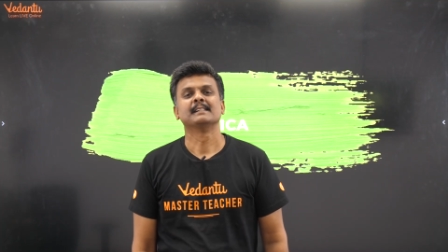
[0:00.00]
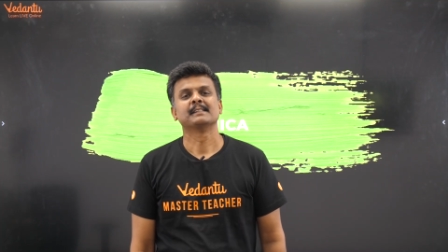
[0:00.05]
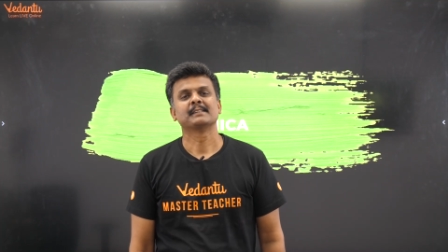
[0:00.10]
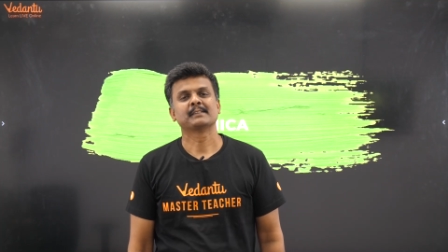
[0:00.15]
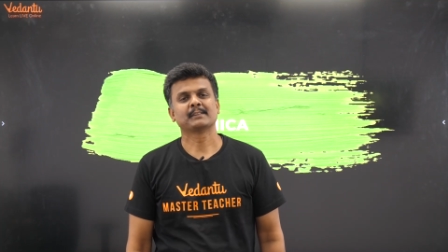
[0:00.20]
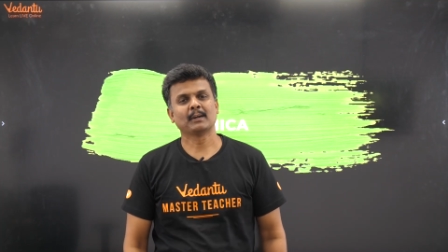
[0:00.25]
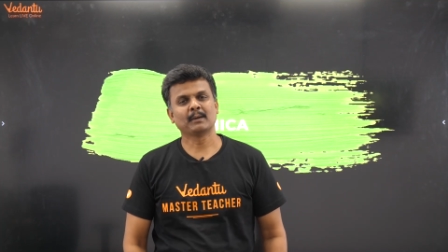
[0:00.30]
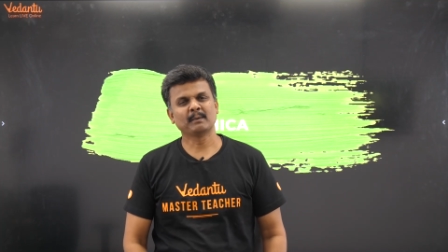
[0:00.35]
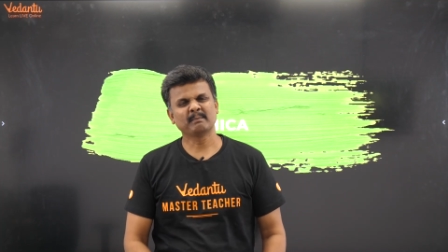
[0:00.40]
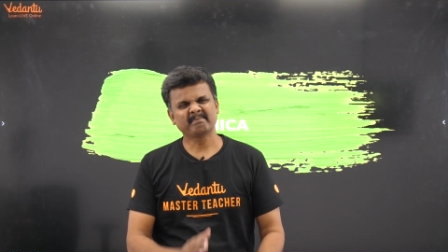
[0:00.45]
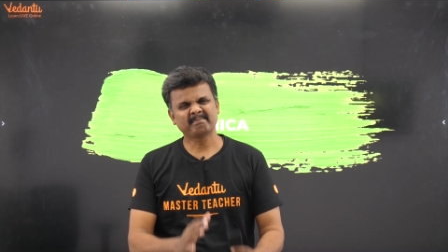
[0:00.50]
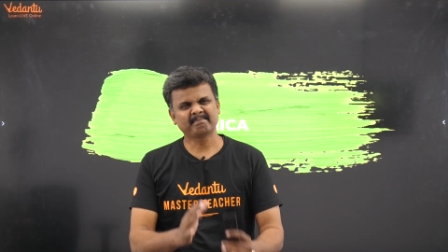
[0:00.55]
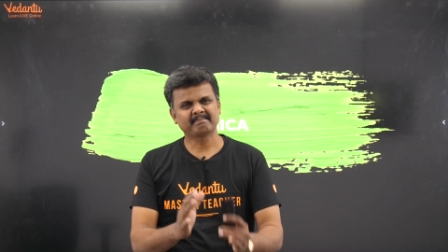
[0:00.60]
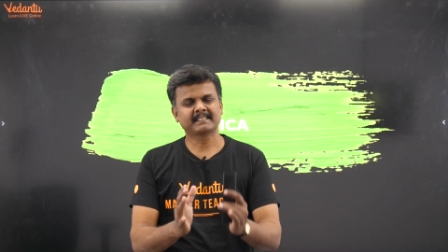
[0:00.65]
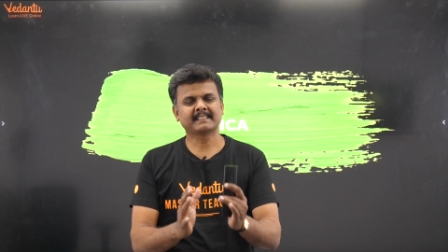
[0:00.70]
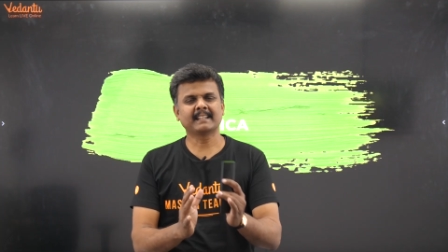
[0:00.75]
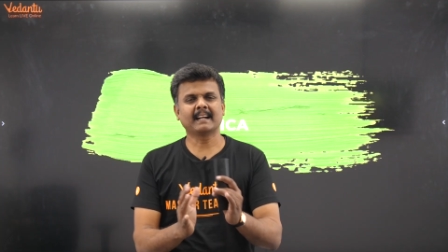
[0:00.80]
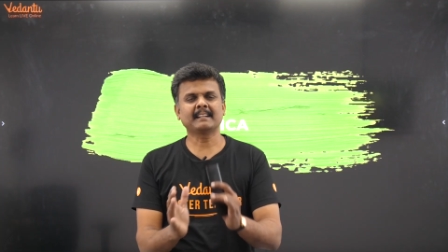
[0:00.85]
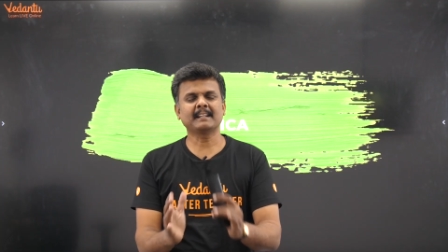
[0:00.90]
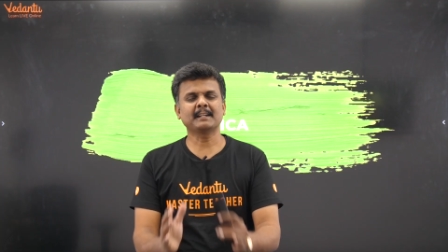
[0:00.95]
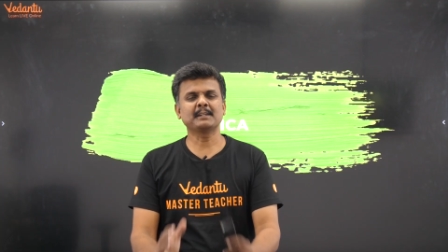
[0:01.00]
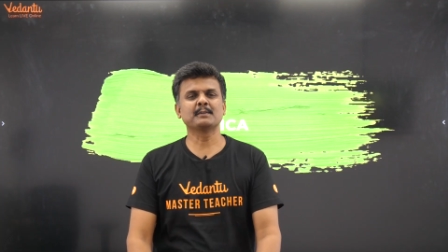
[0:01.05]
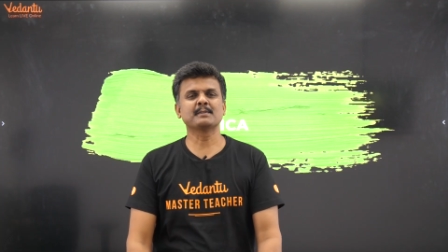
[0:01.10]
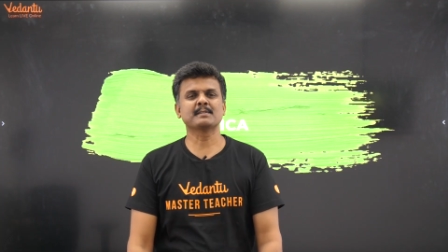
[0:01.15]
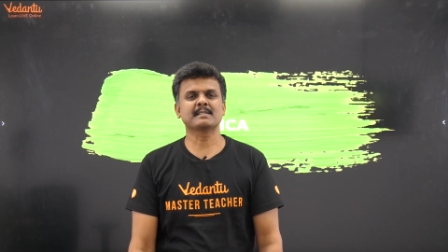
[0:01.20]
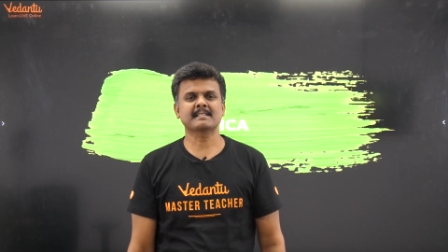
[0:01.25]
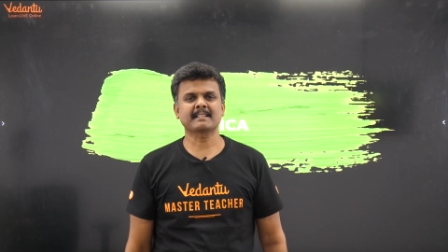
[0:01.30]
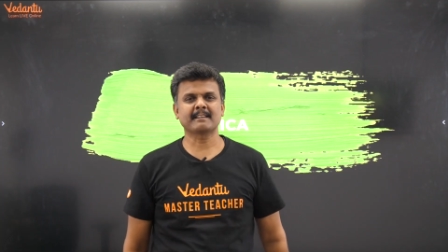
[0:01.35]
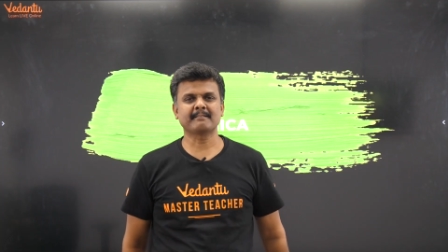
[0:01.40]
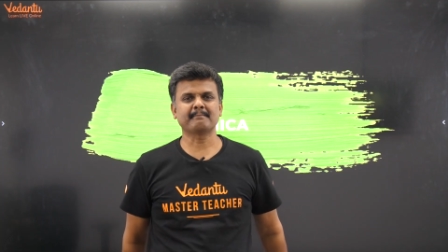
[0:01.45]
So, certain
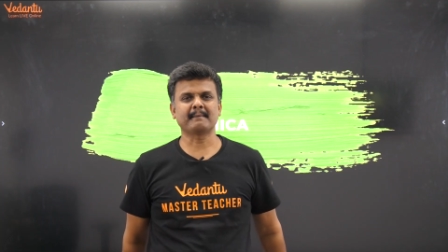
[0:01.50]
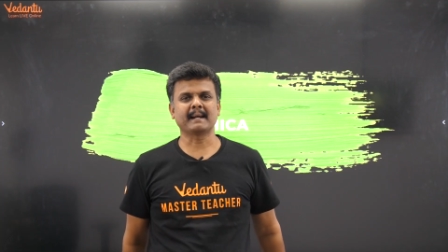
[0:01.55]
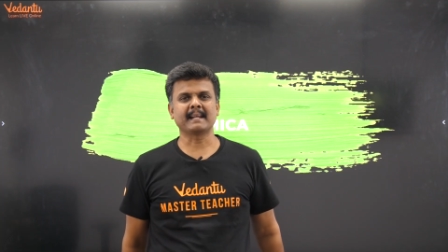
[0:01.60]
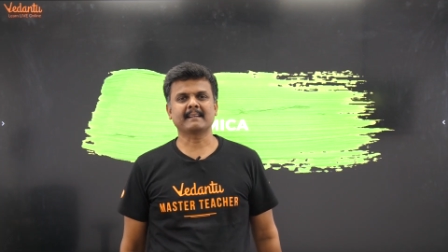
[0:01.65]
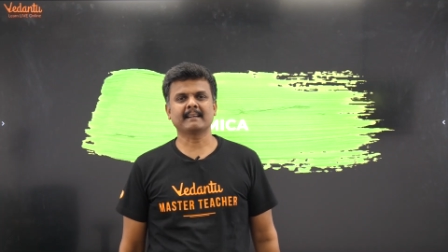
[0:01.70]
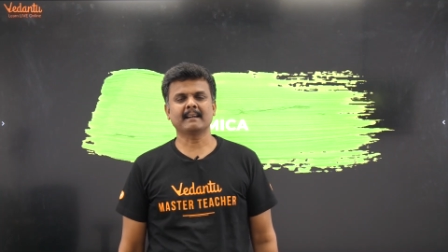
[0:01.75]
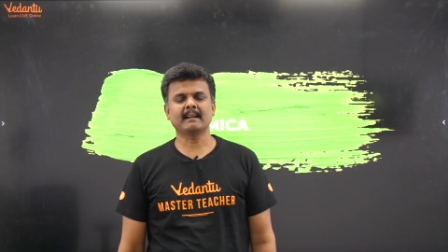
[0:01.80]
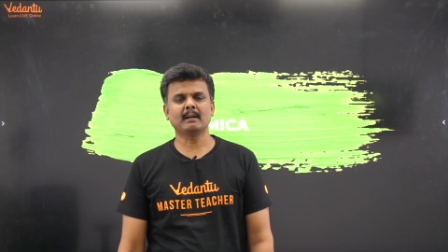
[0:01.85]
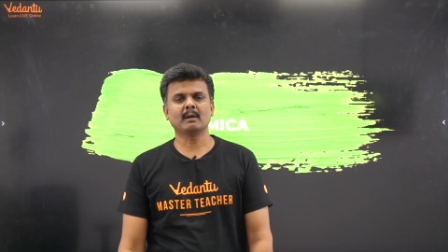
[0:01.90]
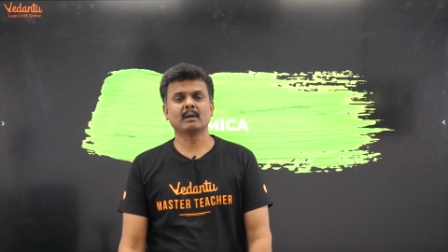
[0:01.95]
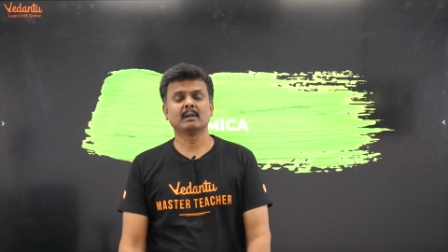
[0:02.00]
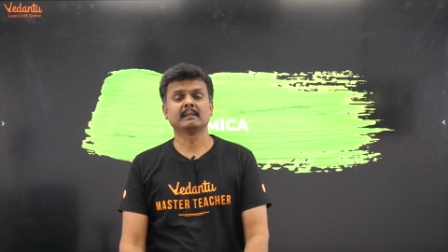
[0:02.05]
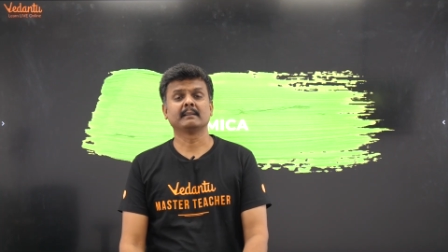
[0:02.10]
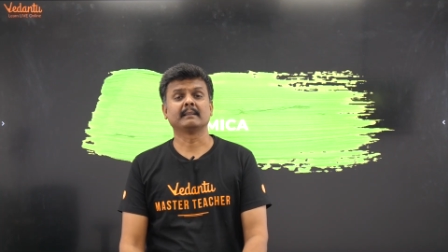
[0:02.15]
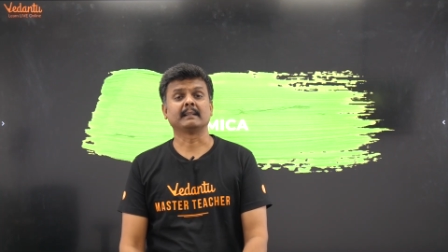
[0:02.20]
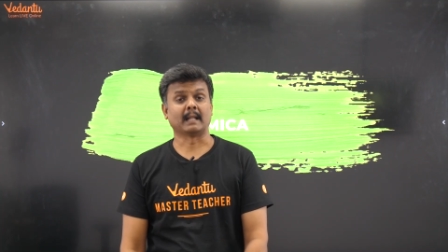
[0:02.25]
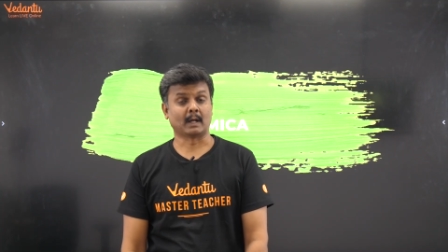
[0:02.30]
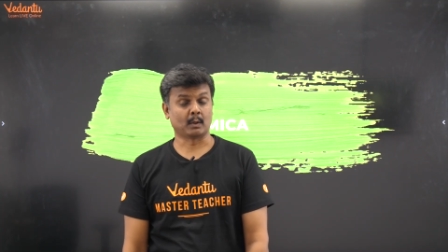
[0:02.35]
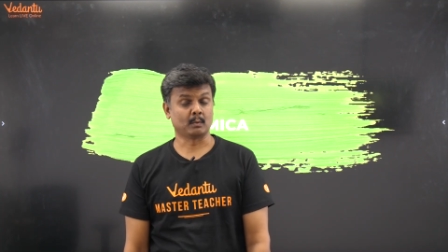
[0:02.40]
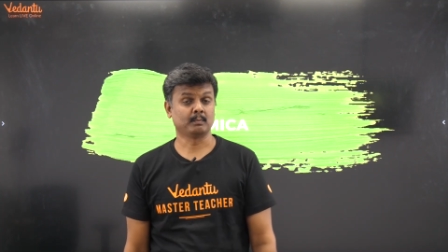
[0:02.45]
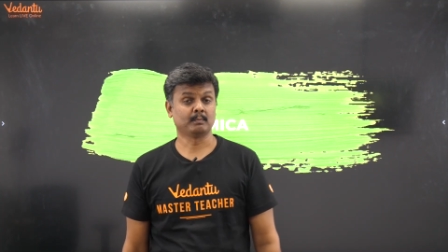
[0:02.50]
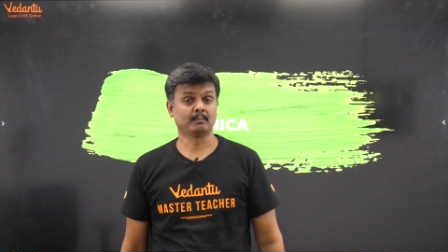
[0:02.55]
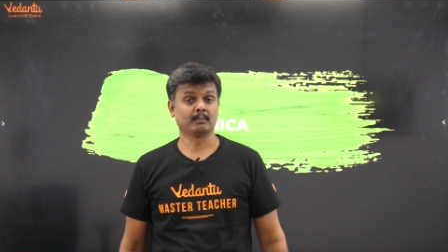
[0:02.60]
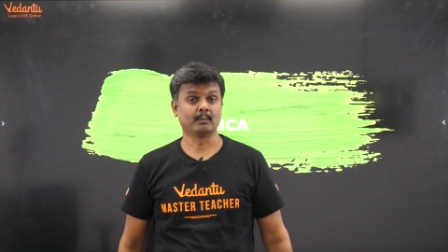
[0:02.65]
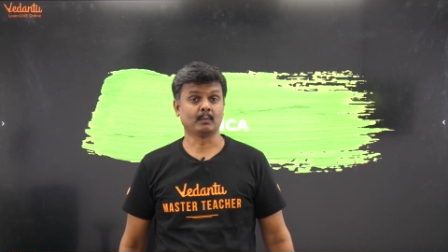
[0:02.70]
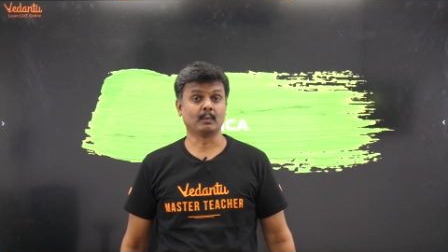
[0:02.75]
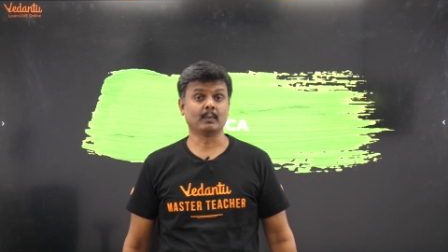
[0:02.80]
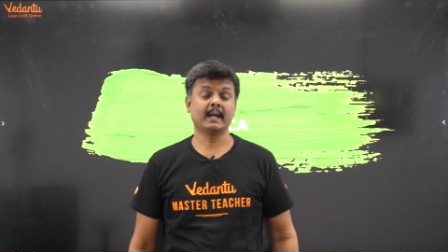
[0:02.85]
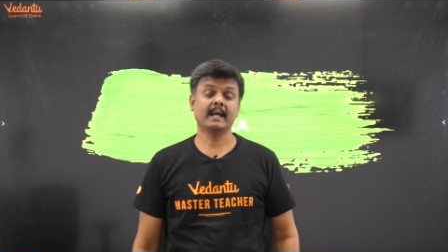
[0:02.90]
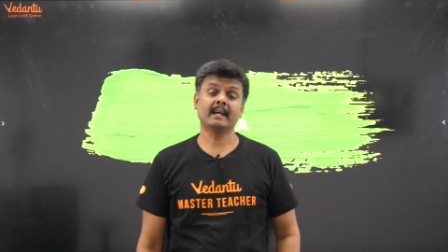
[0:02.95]
uses of mica, now,
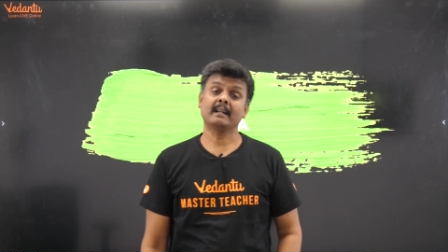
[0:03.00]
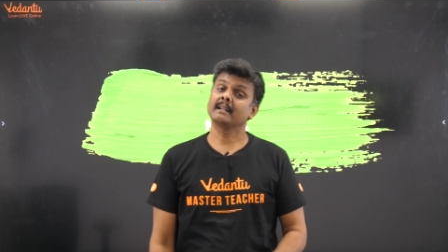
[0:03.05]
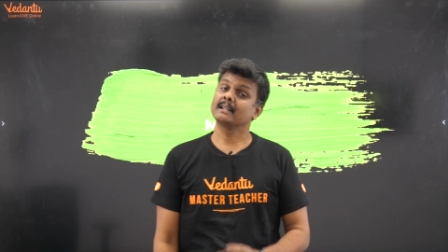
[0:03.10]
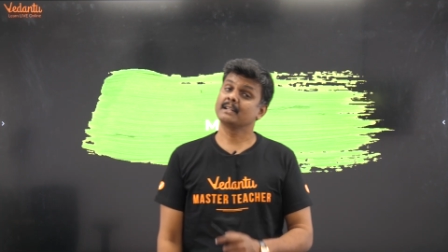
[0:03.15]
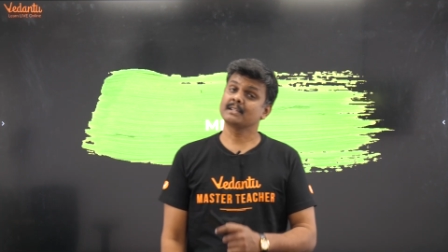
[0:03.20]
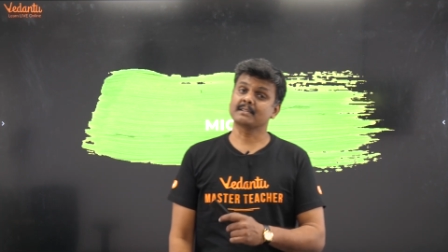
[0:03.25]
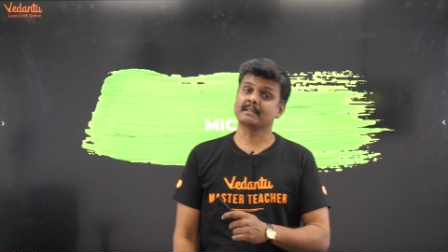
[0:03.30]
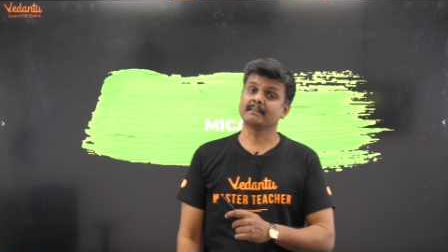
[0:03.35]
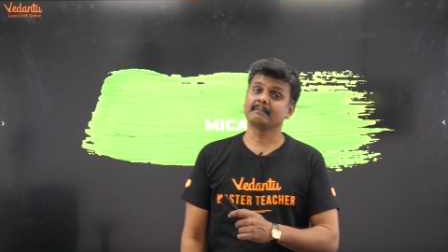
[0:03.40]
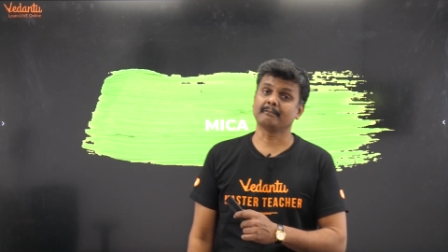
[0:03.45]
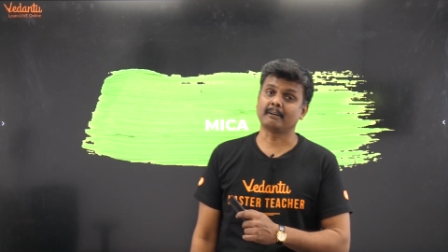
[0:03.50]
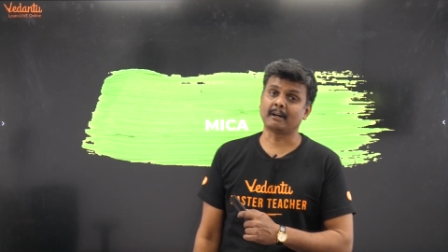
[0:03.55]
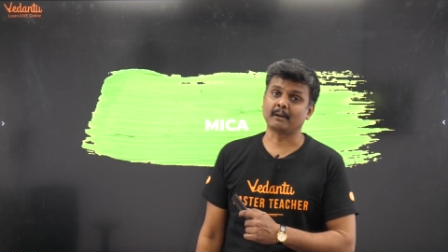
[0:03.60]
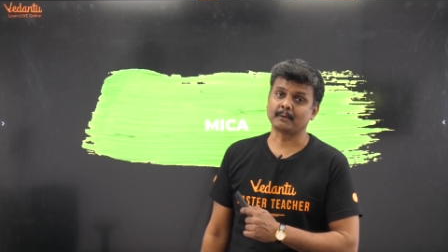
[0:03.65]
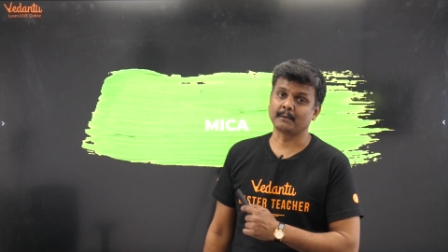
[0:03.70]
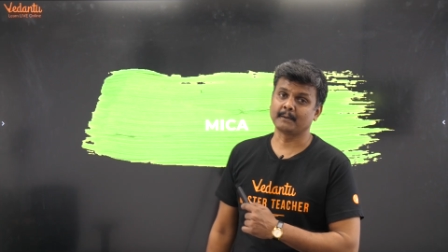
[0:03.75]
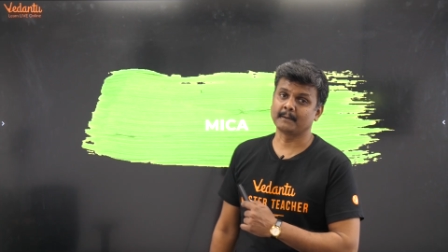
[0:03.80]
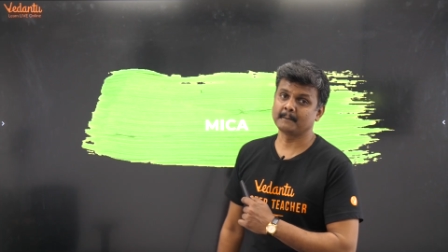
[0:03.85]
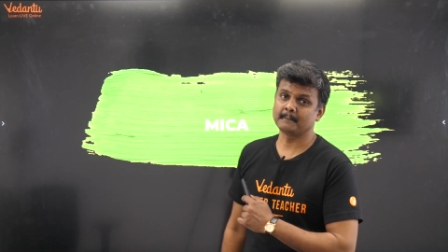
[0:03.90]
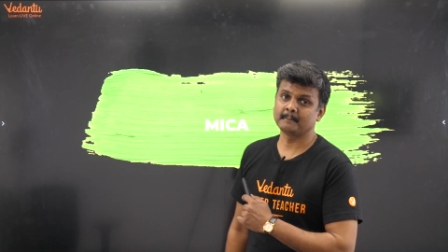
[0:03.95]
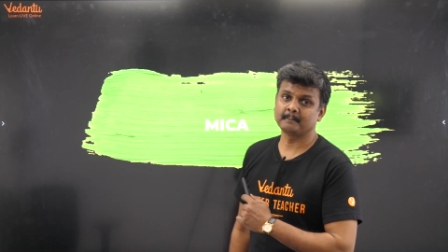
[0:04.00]
where is it found?